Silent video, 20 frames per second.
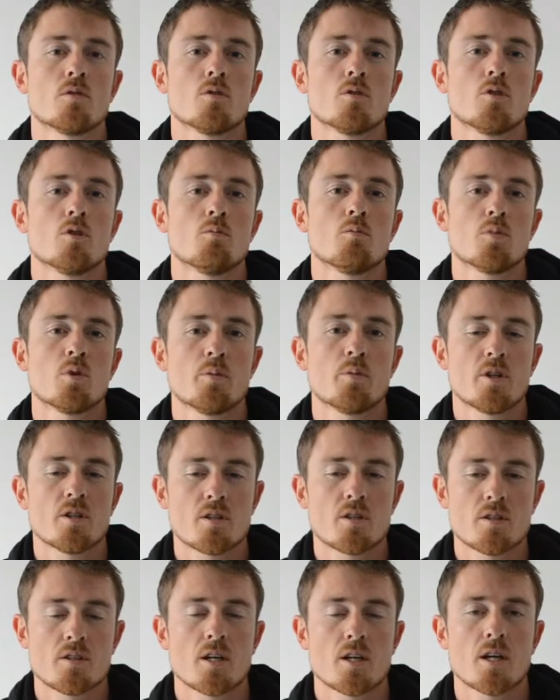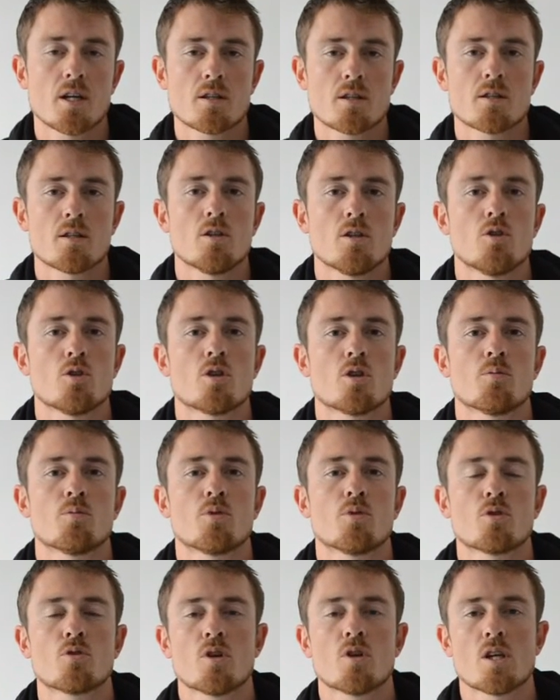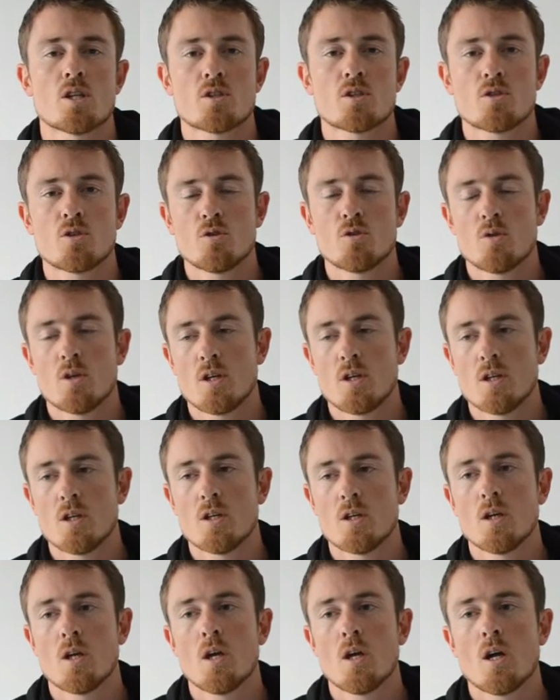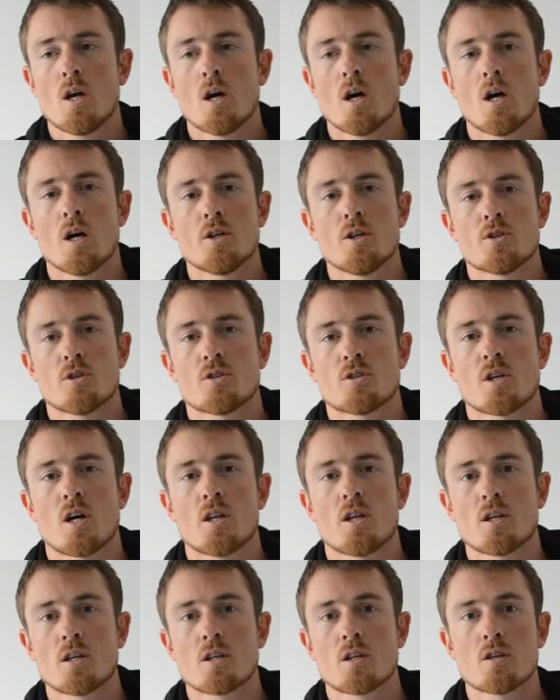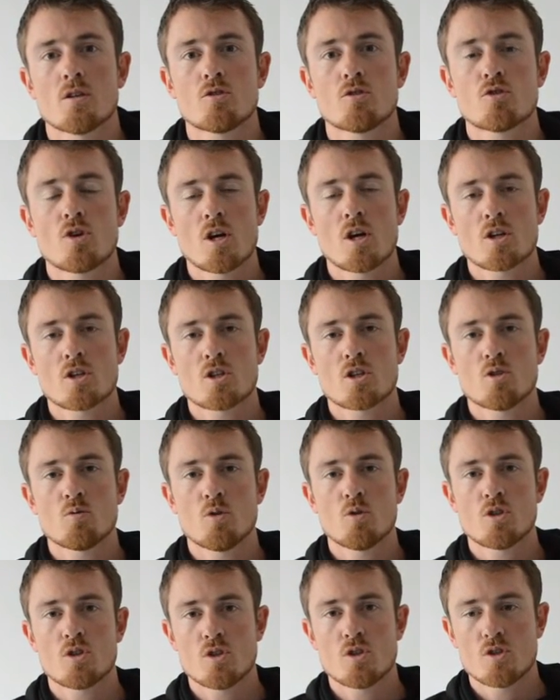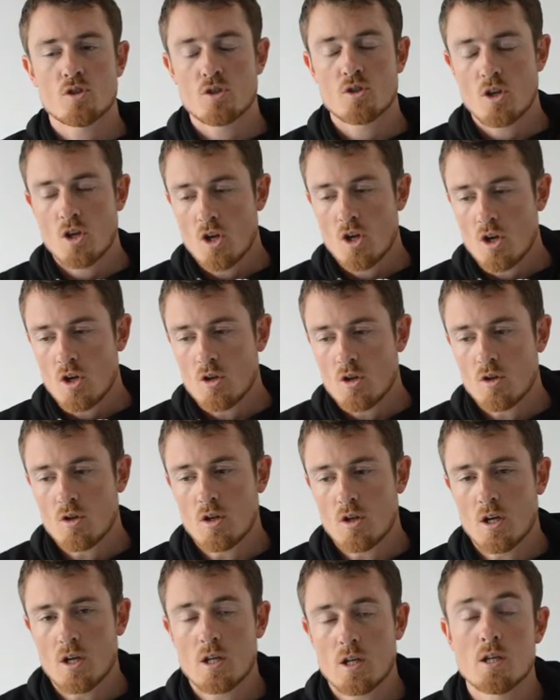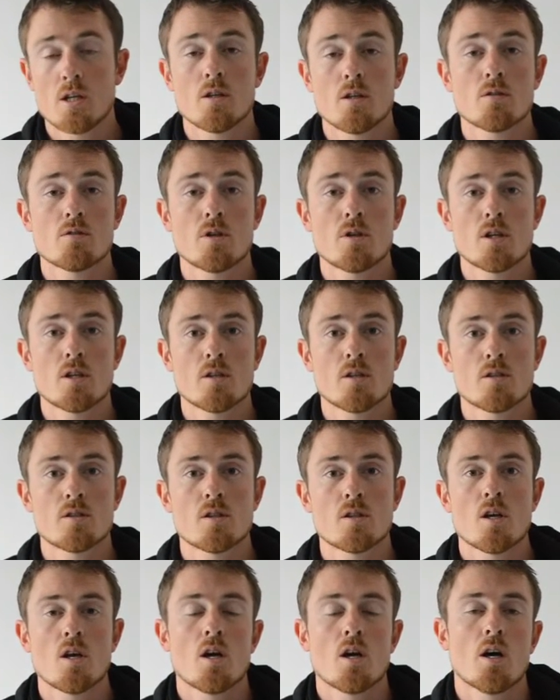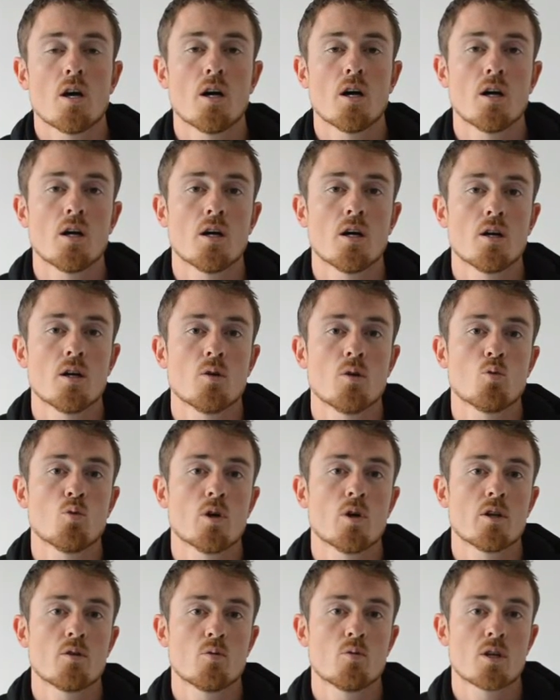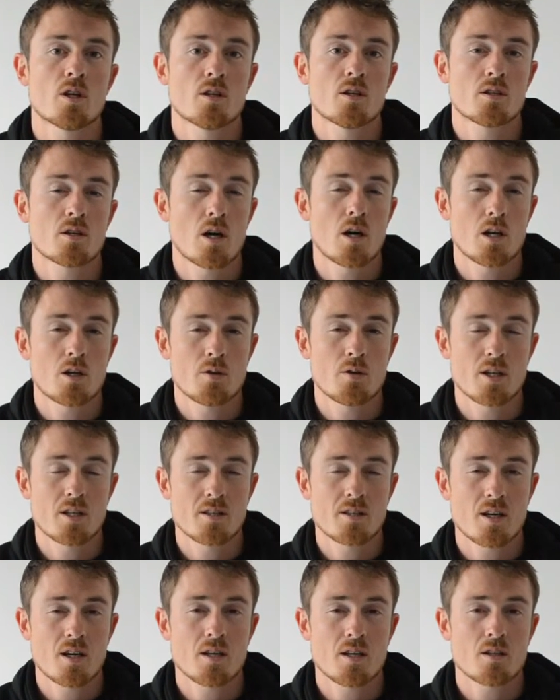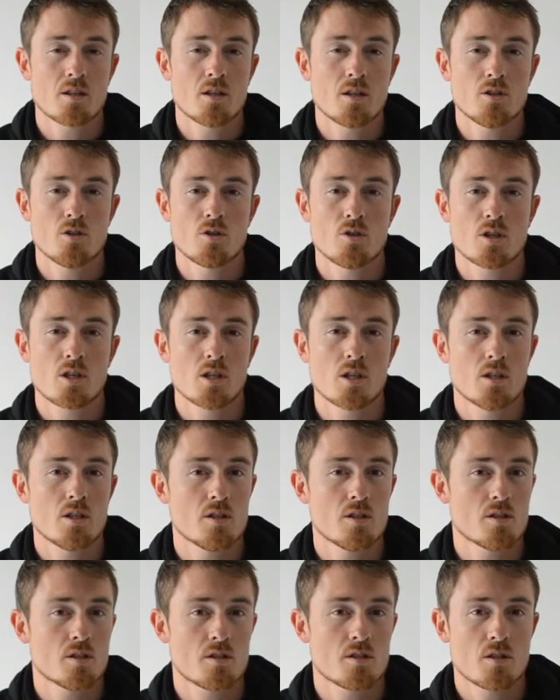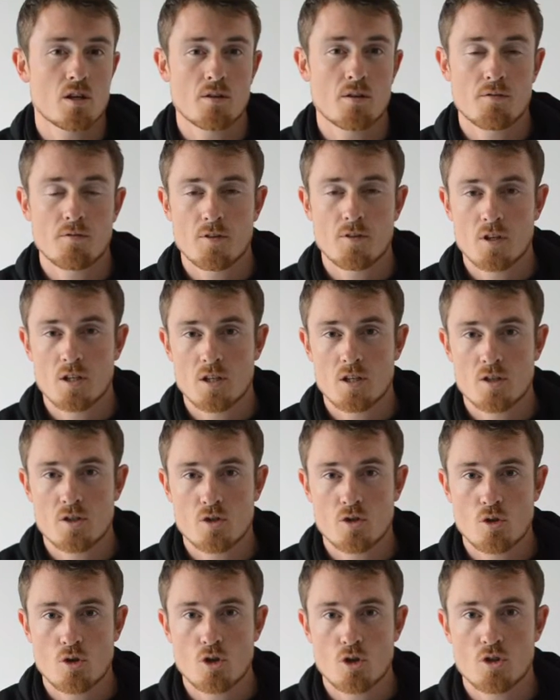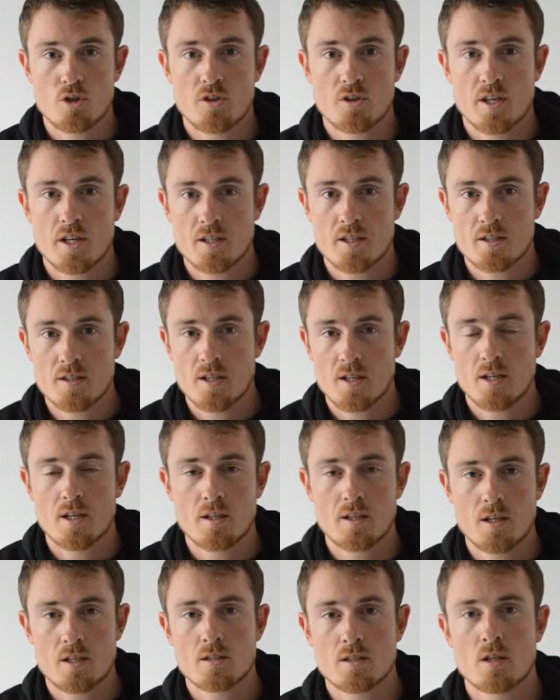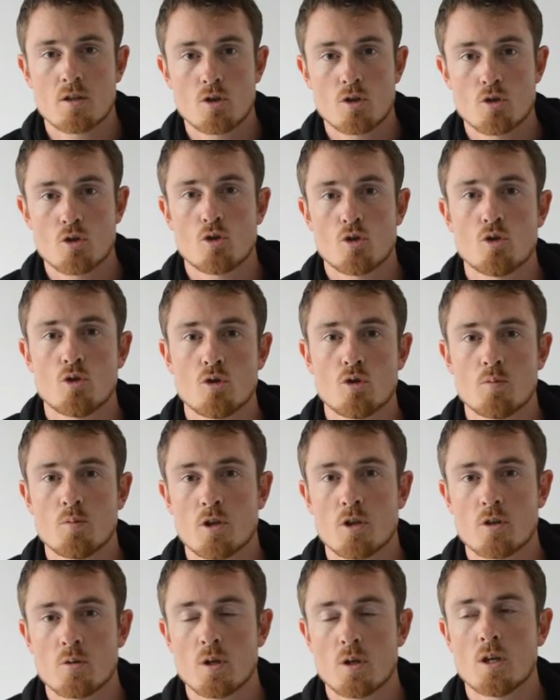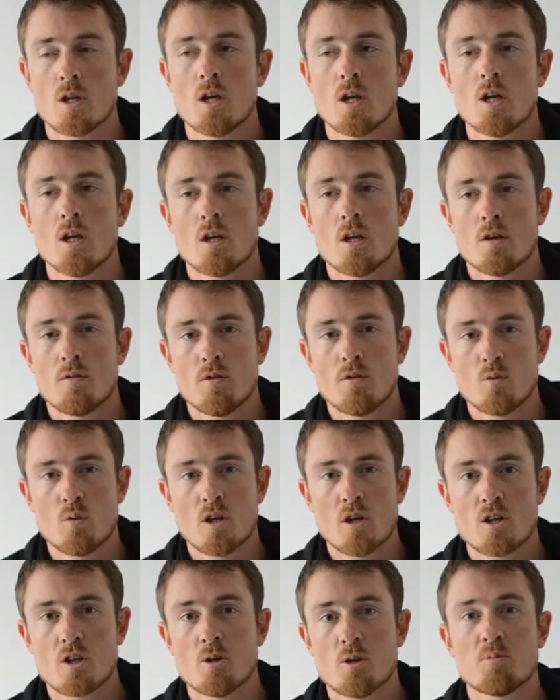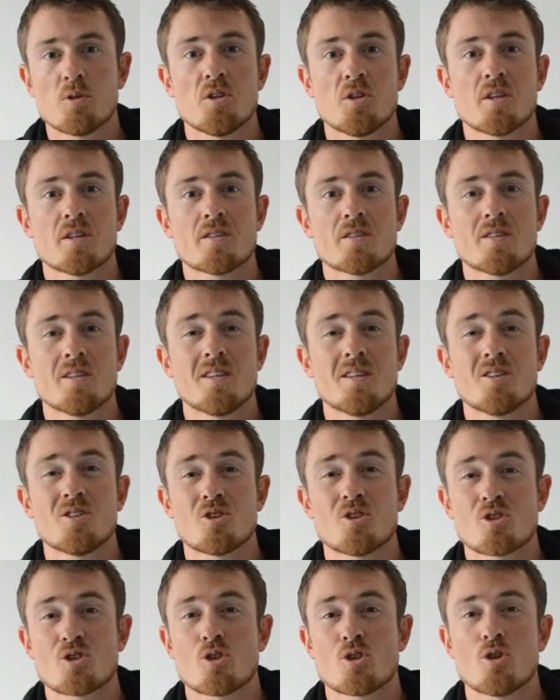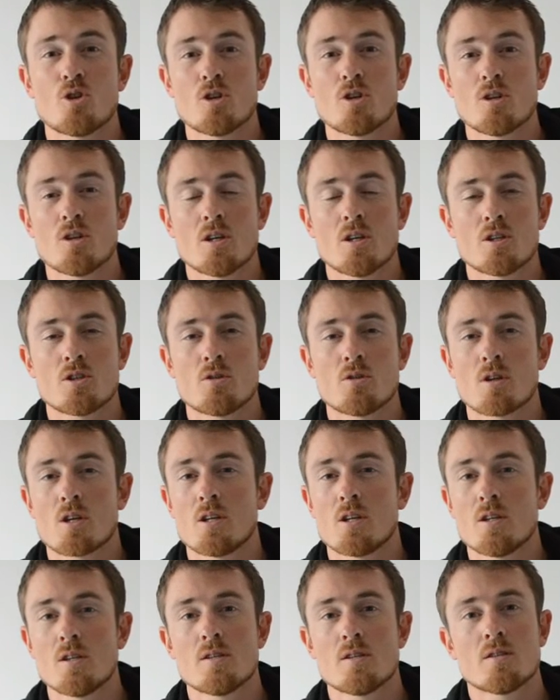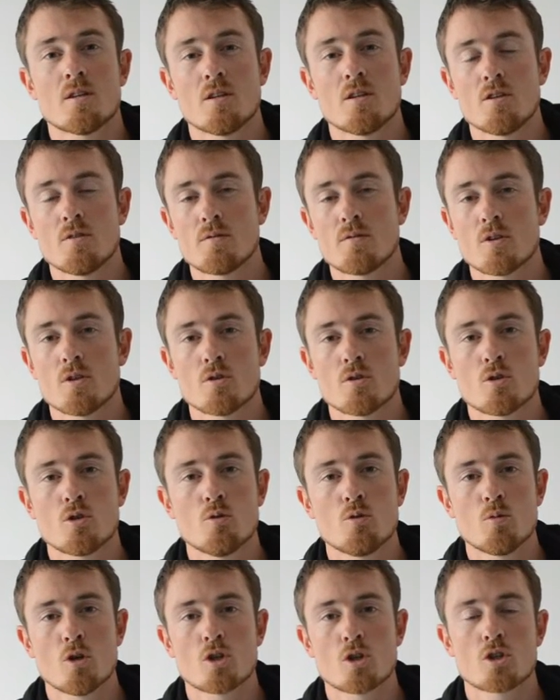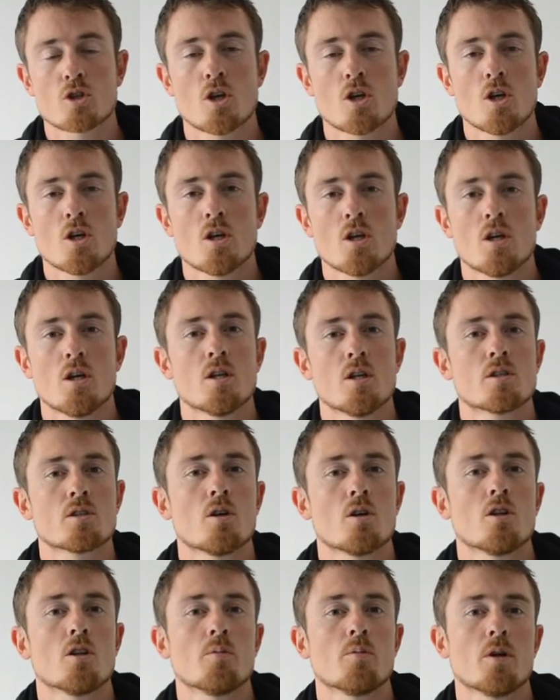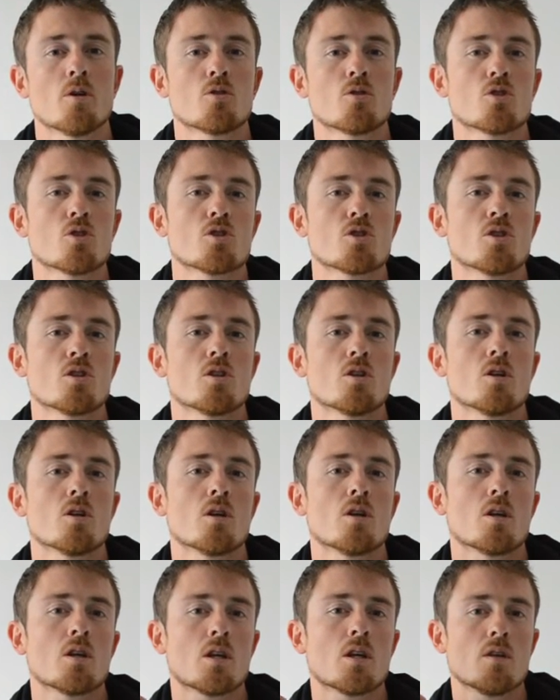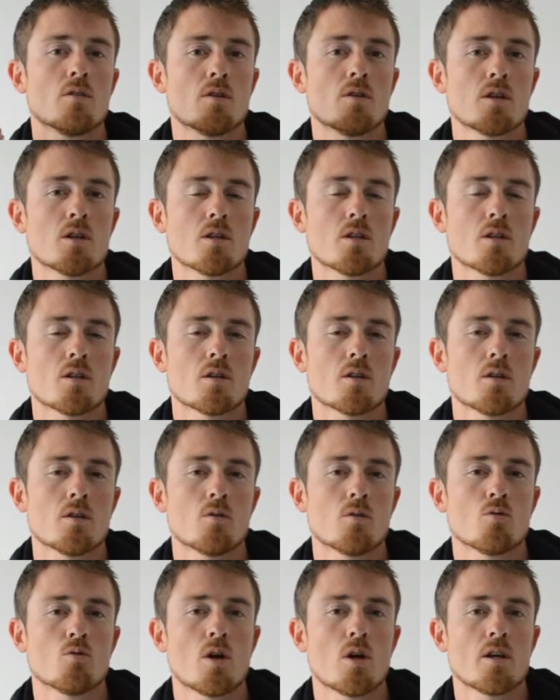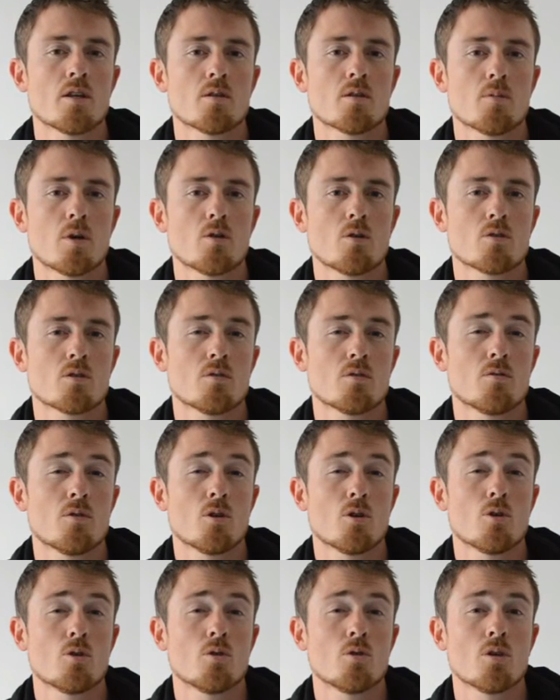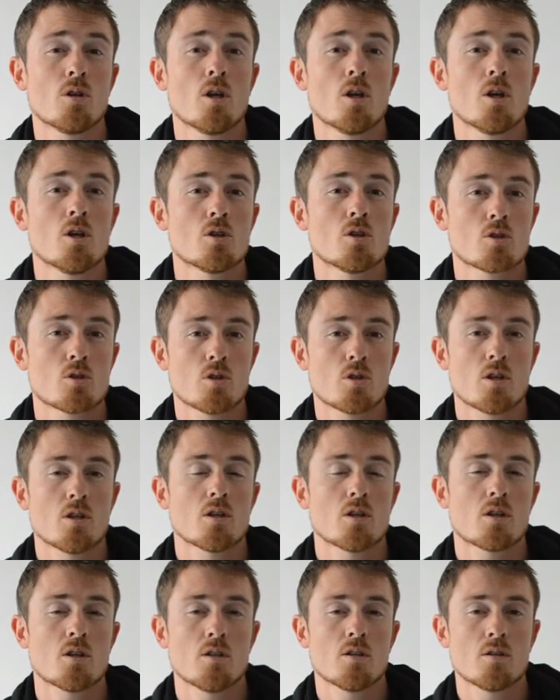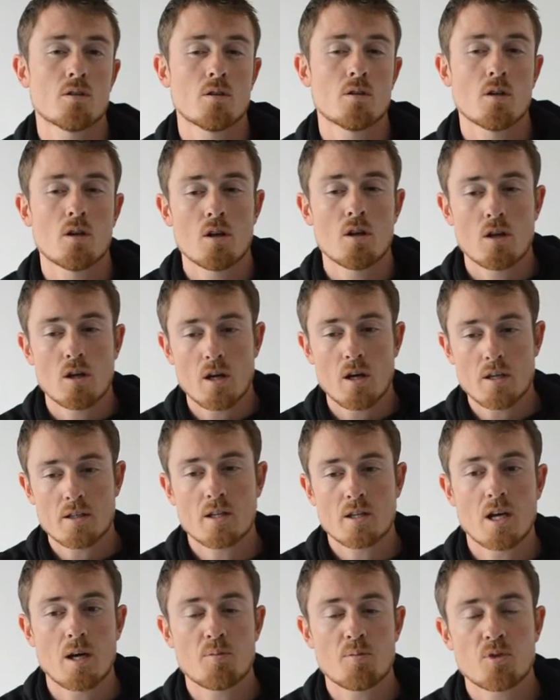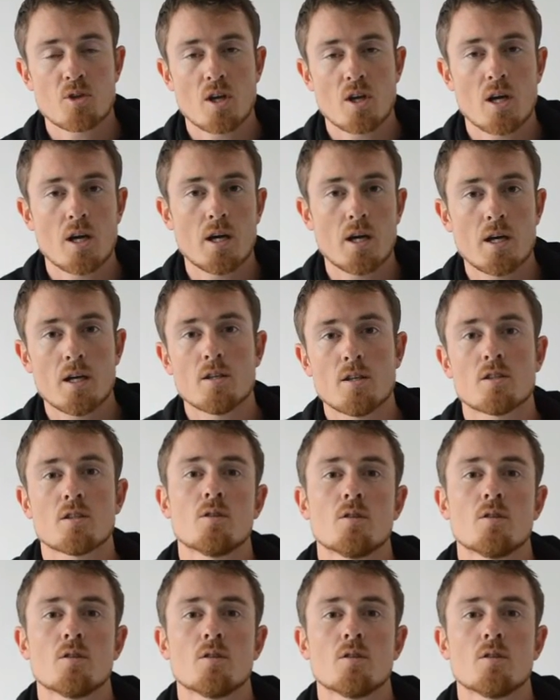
implemented that, then you can progress to a isotonic contraction, which is a heel raise. When we can tolerate that and your Achilles is not feeling sore the next day, that's how you know, by the way. If you wake up the next day and you're sore at your Achilles, then you've done too much. And it's all about just giving it the right amount of load so that it can adapt and